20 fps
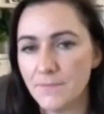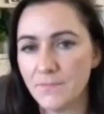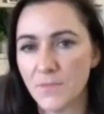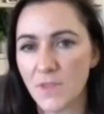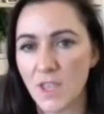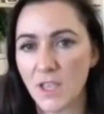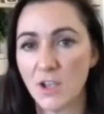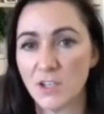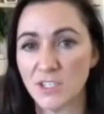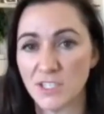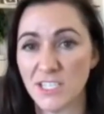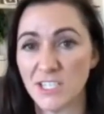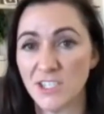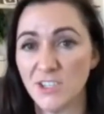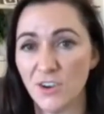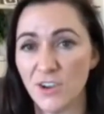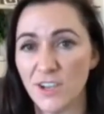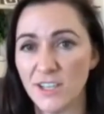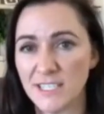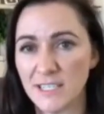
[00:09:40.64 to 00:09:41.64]
Because it's
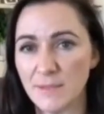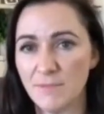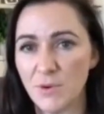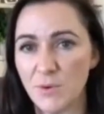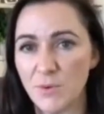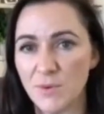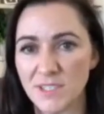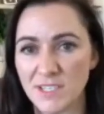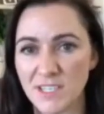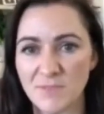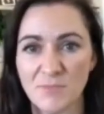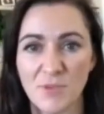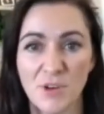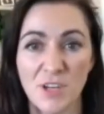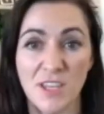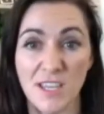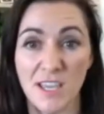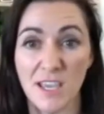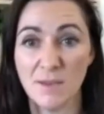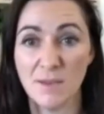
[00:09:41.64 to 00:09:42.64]
not as simple as just
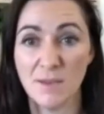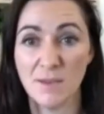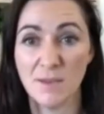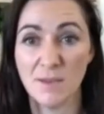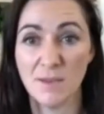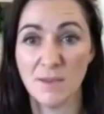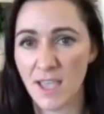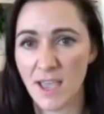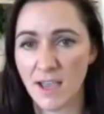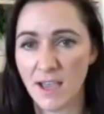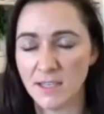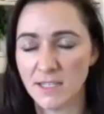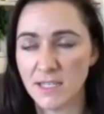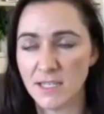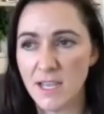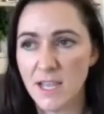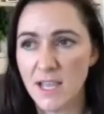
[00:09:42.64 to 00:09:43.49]
breathing in, breathing out.